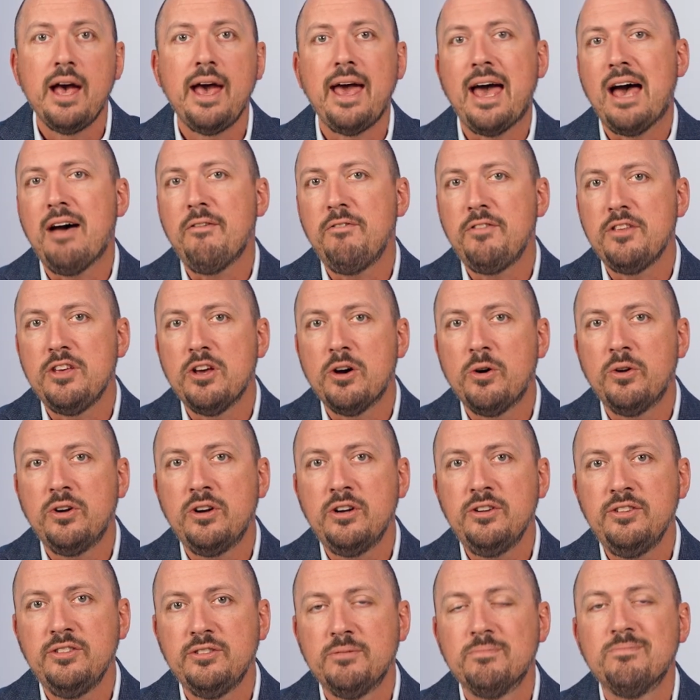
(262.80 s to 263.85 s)
Half the
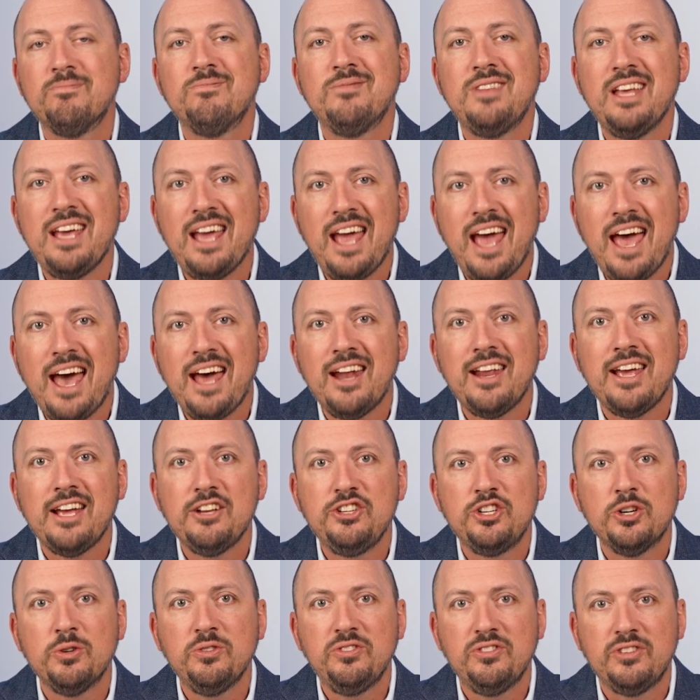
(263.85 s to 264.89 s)
owners, they had
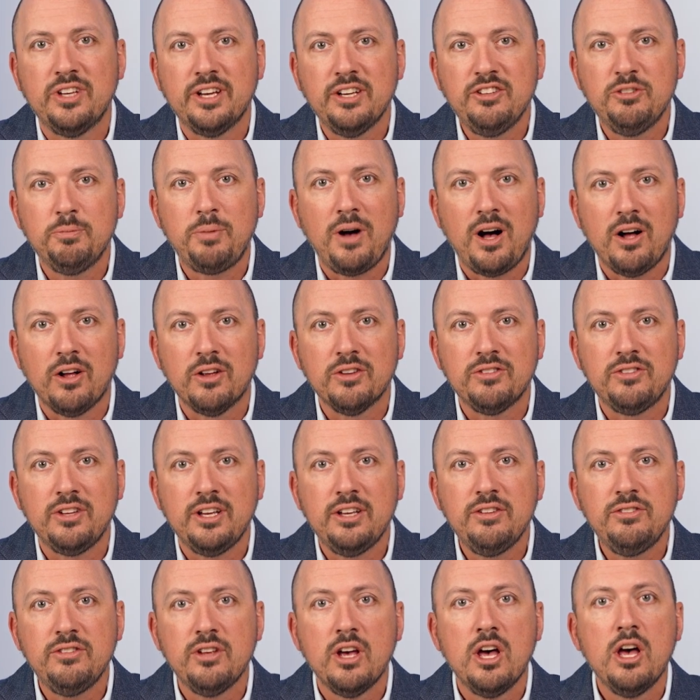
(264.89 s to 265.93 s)
HO-6
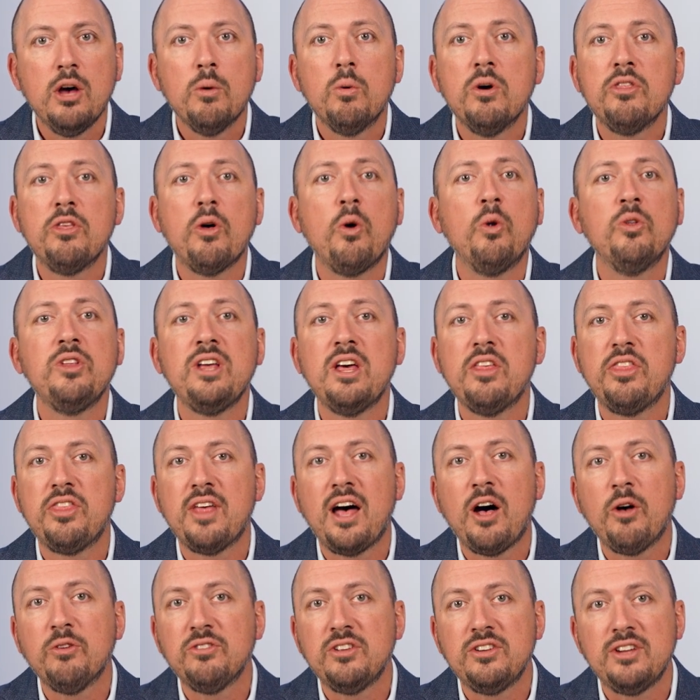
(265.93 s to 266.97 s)
policies with only
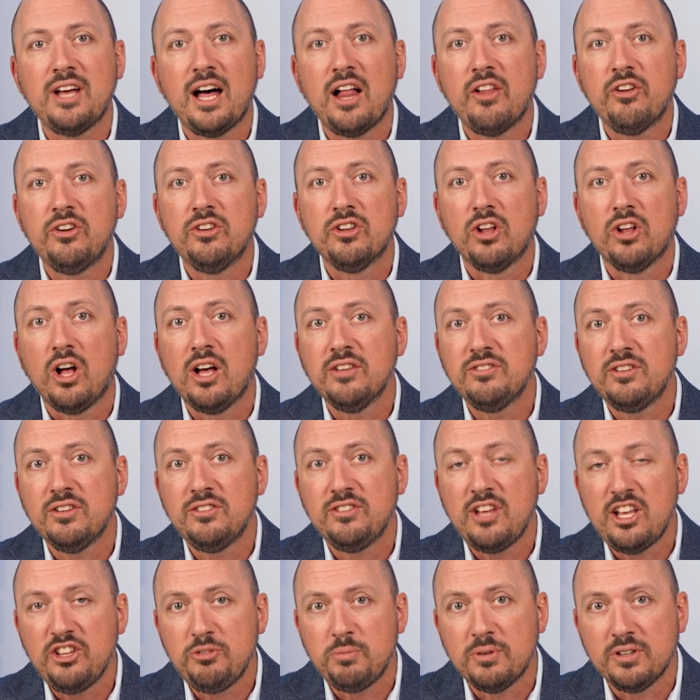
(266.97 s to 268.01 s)
$1,000 loss
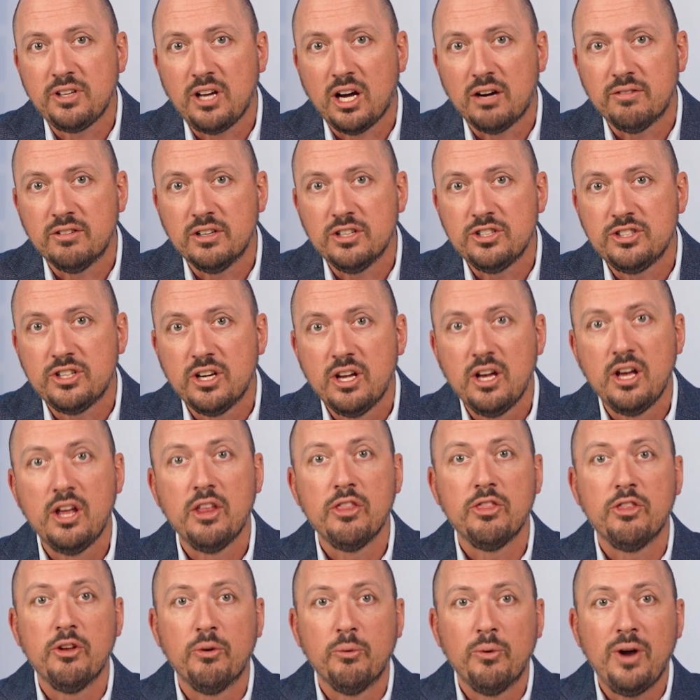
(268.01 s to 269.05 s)
assessment coverage.
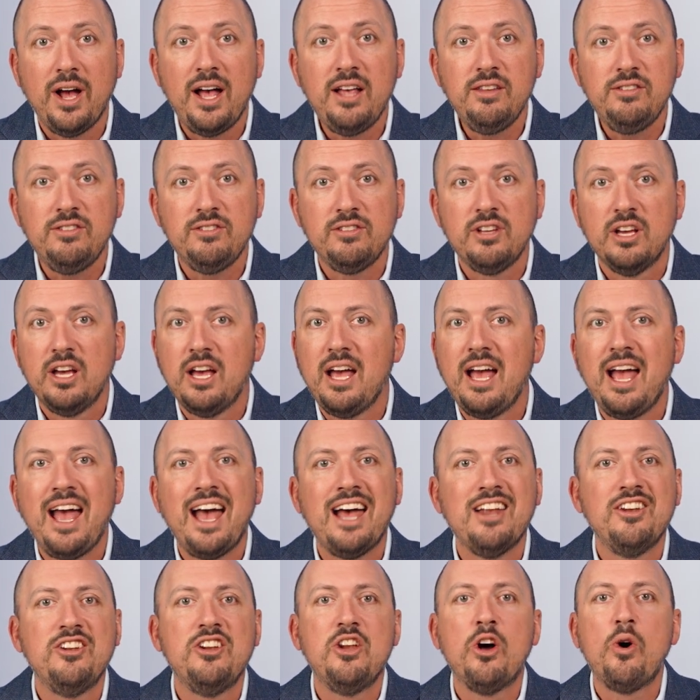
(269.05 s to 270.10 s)
The rest
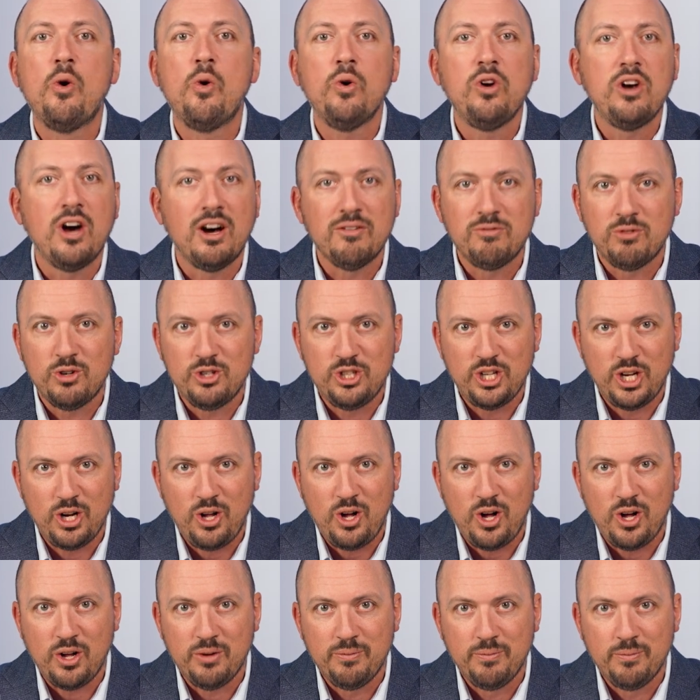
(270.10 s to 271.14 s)
had no coverage at
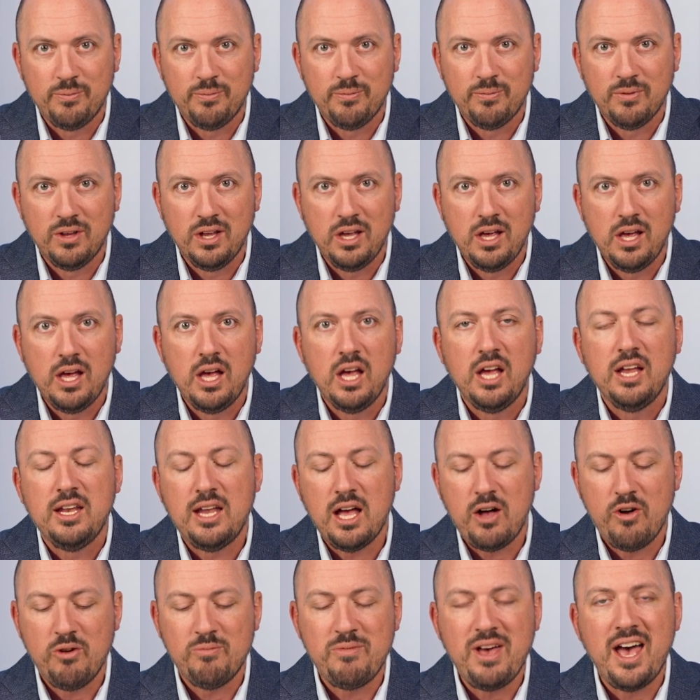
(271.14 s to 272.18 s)
all.
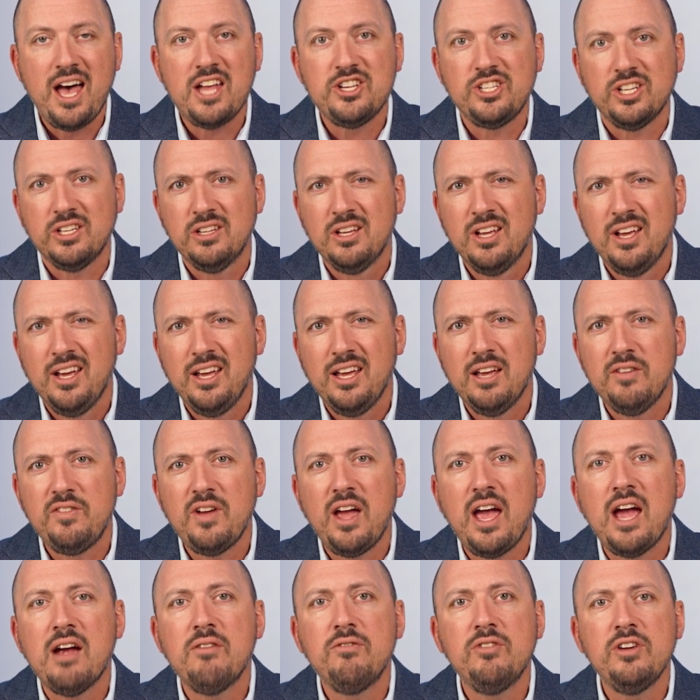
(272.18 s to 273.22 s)
Now imagine if
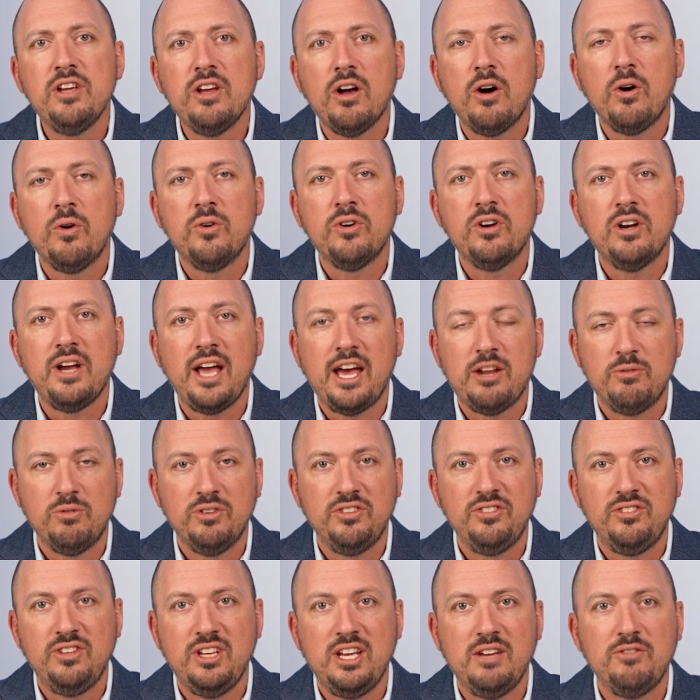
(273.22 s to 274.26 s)
every owner had
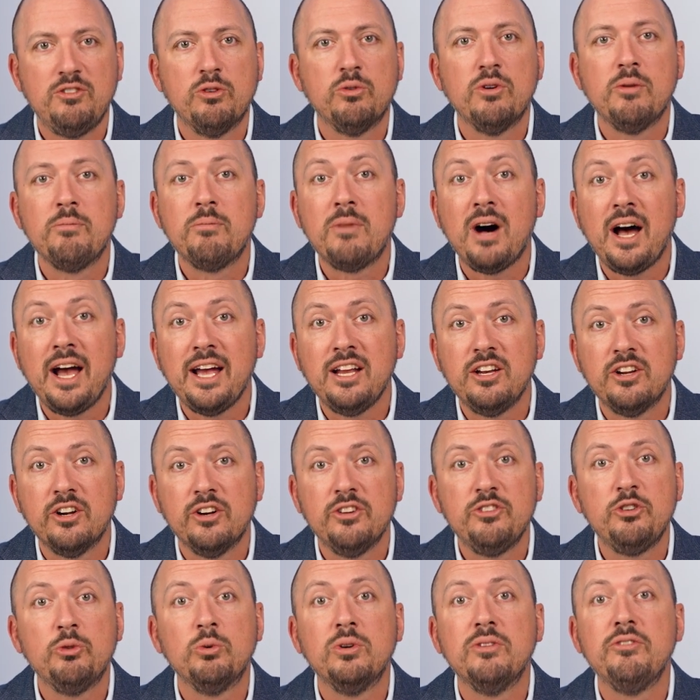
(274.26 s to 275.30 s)
received a reminder
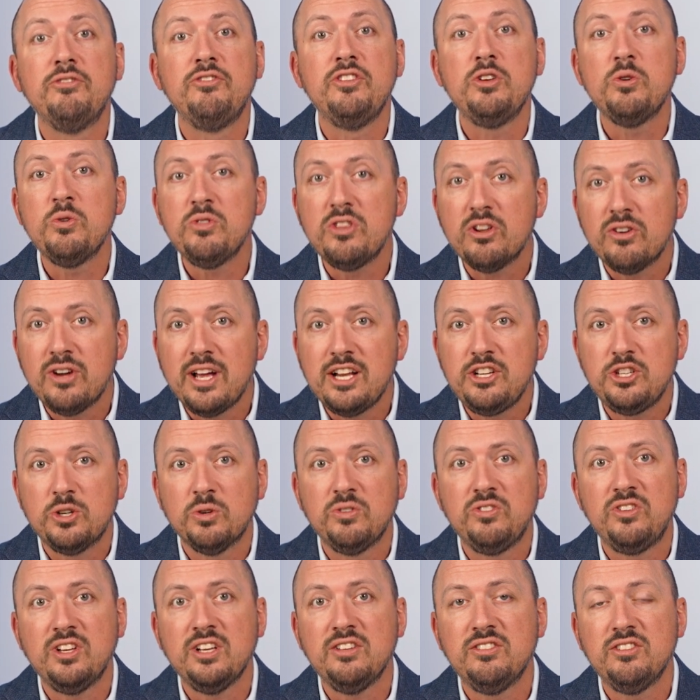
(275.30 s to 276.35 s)
to review their
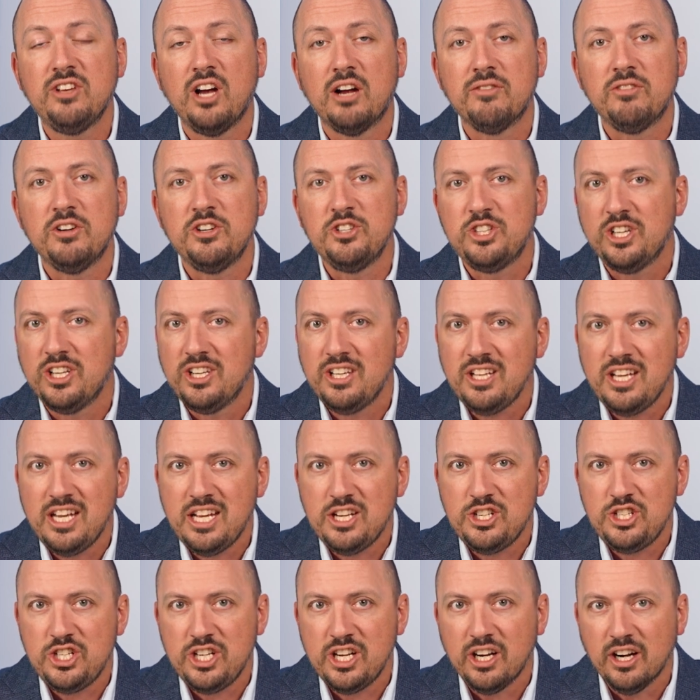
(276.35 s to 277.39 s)
HO-6 coverage
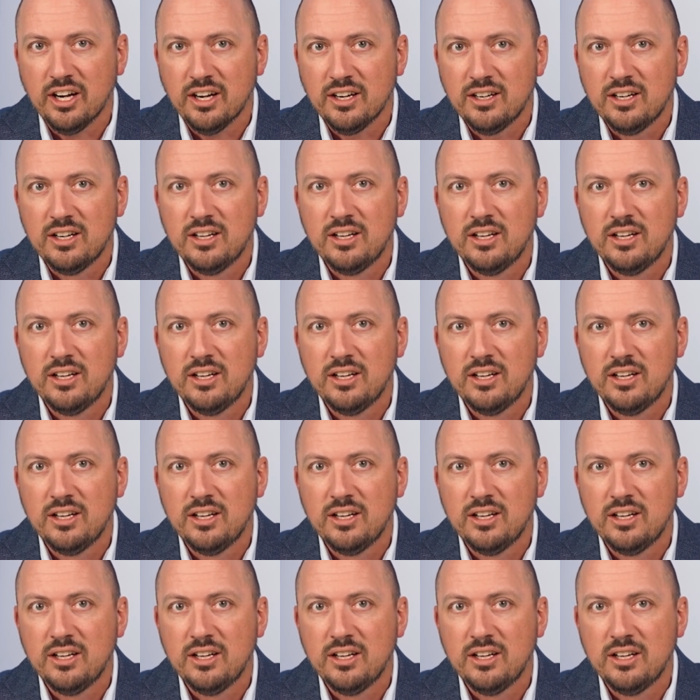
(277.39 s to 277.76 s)
each year.